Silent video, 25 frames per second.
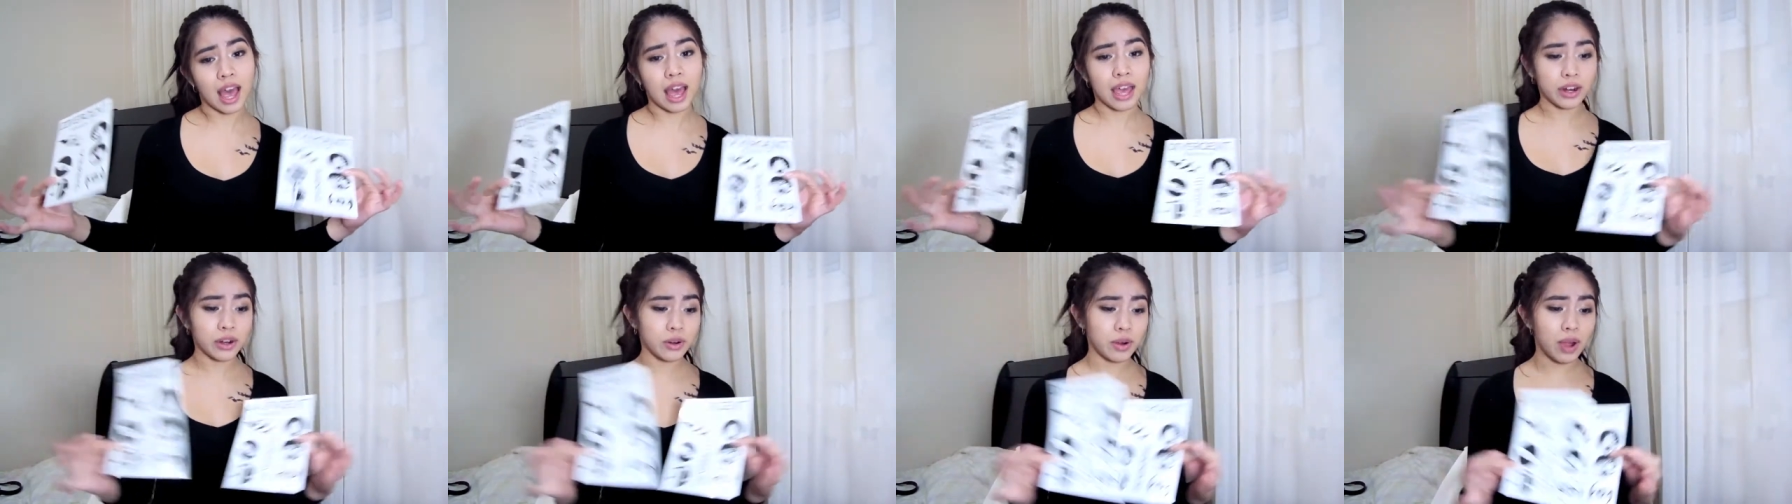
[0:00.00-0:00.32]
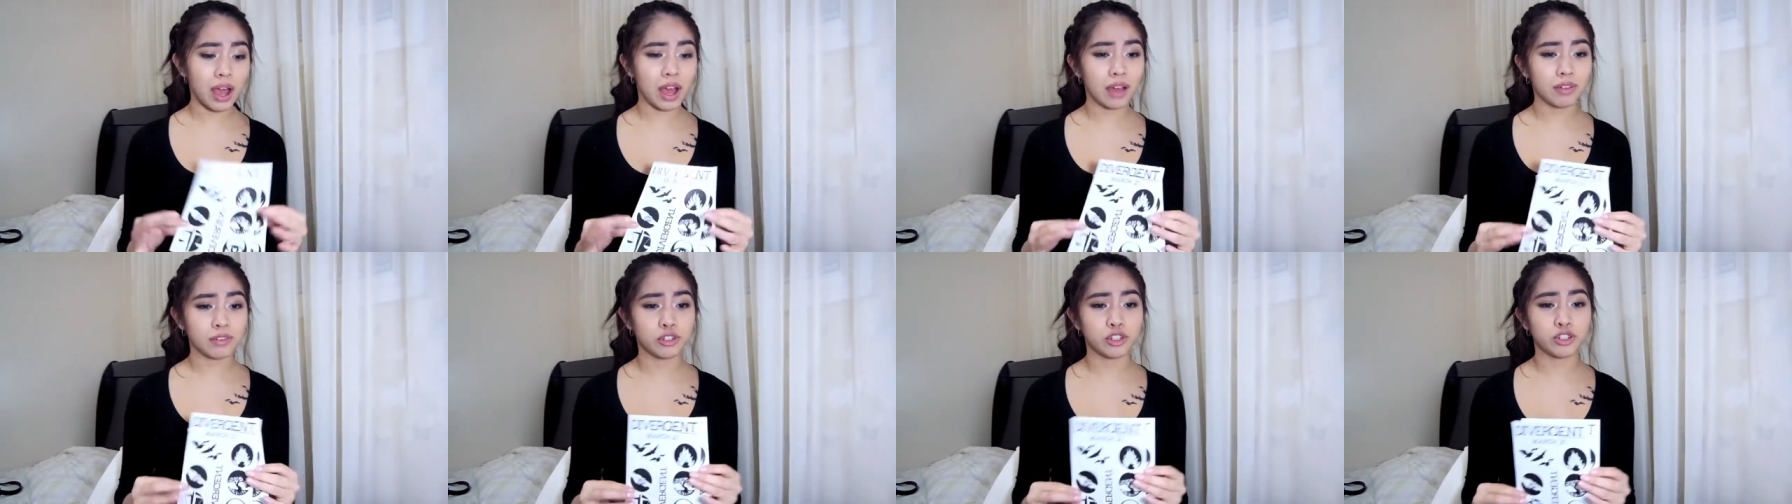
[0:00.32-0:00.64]
I
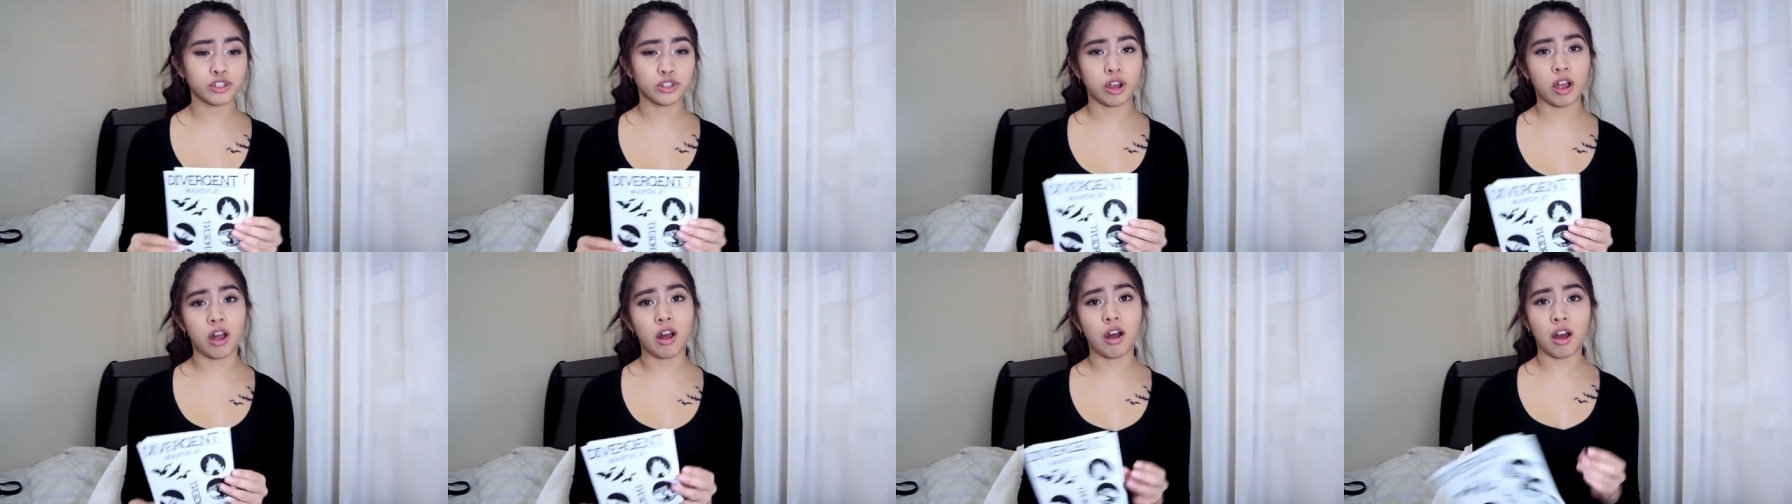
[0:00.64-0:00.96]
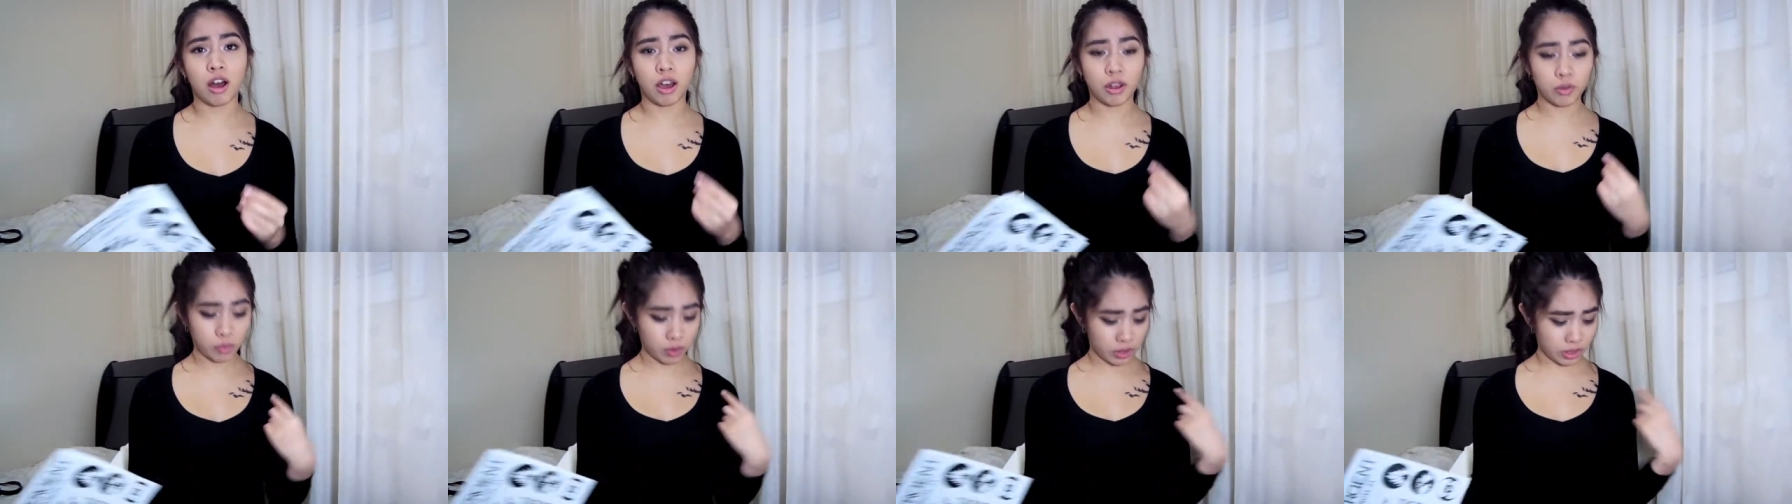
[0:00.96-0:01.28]
don't have to draw
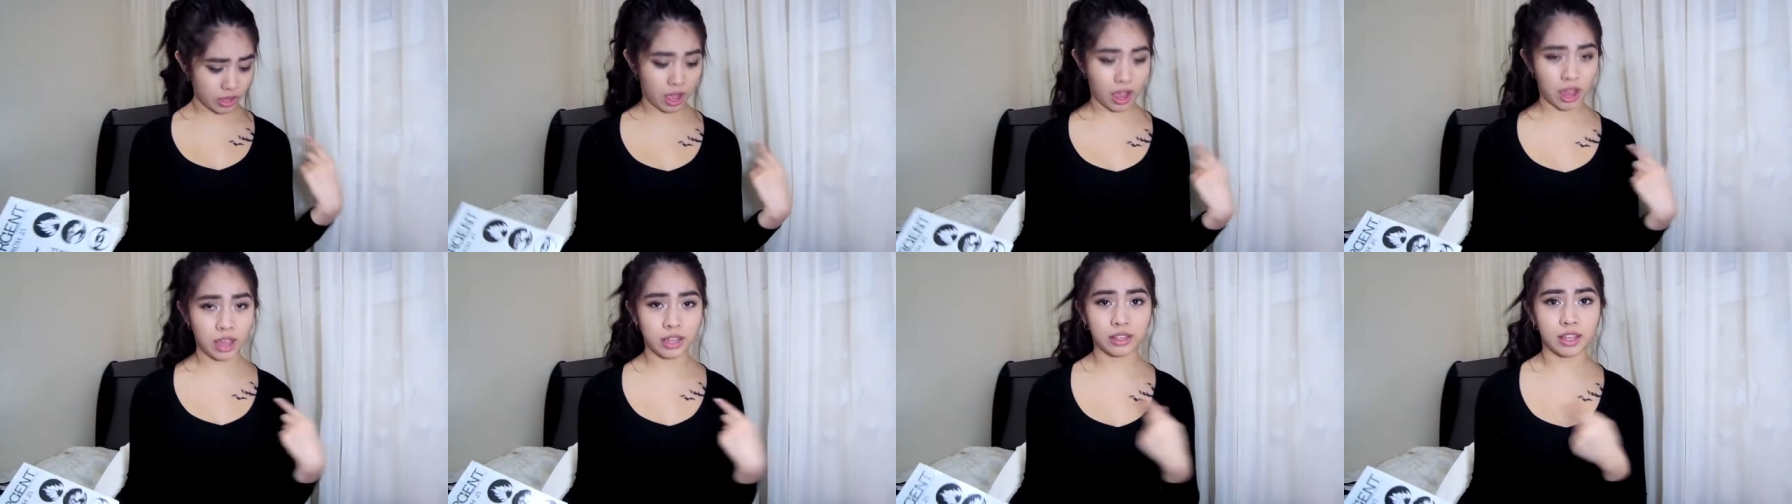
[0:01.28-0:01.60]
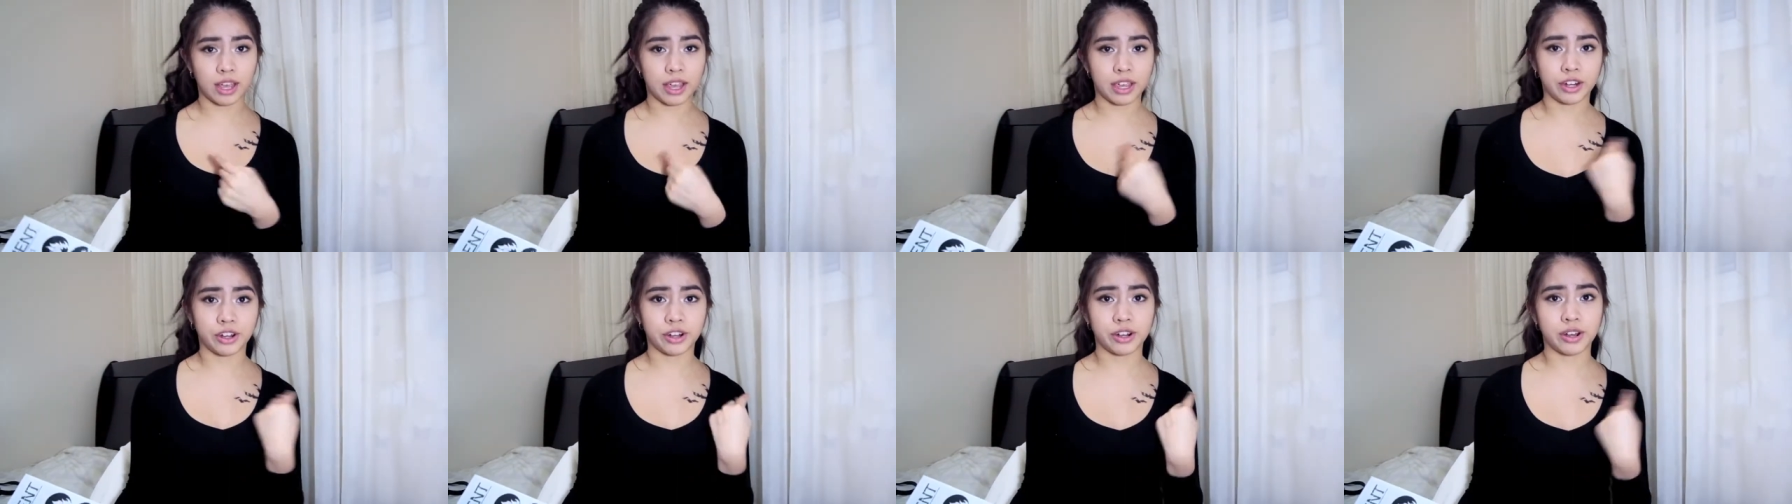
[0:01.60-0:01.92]
on with
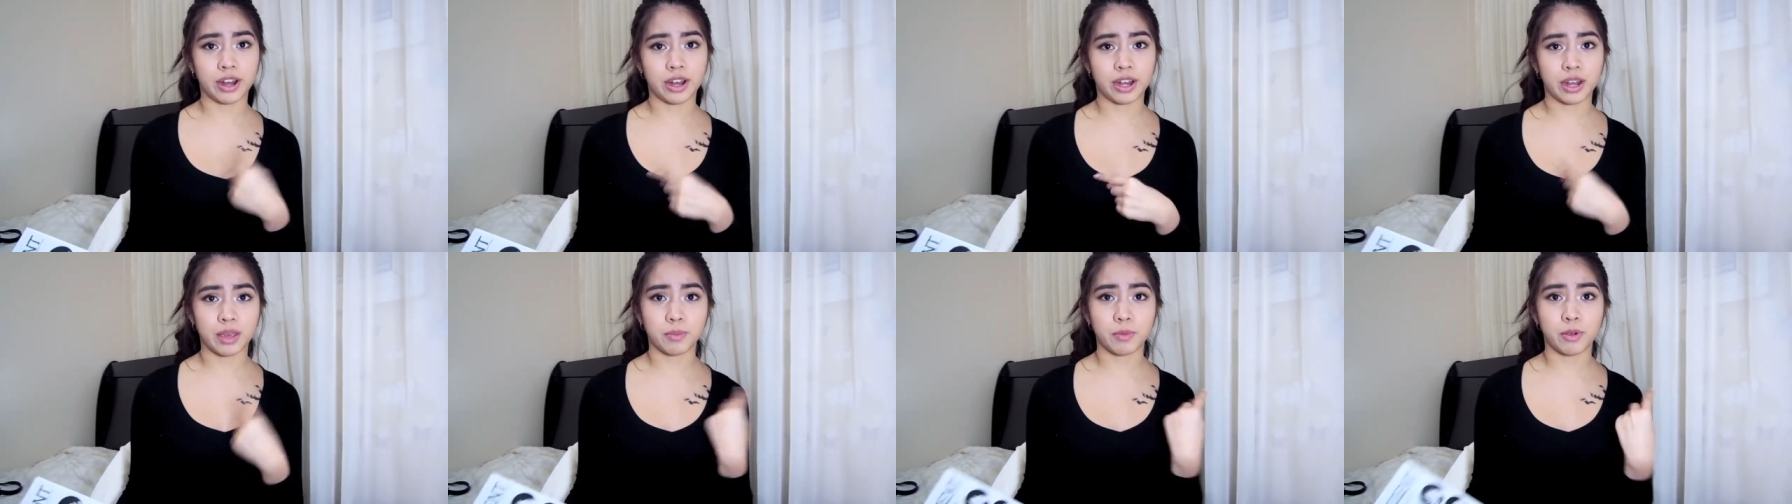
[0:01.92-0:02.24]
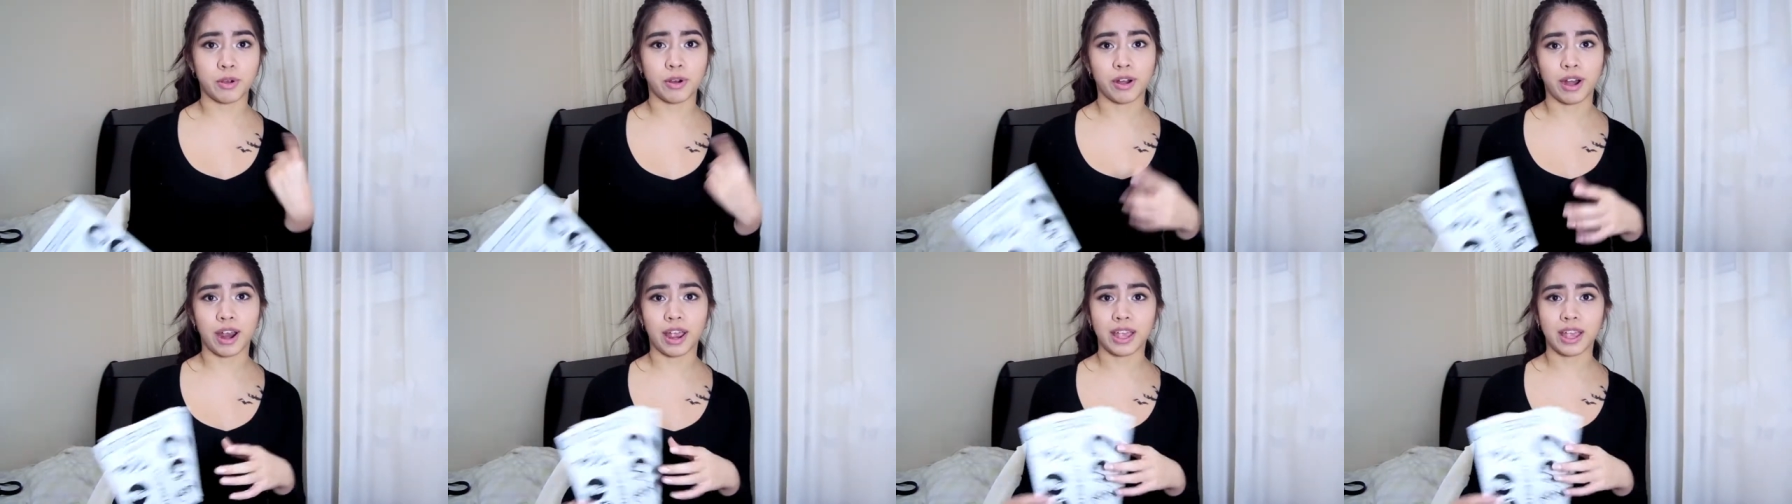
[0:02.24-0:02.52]
eyeliner anymore.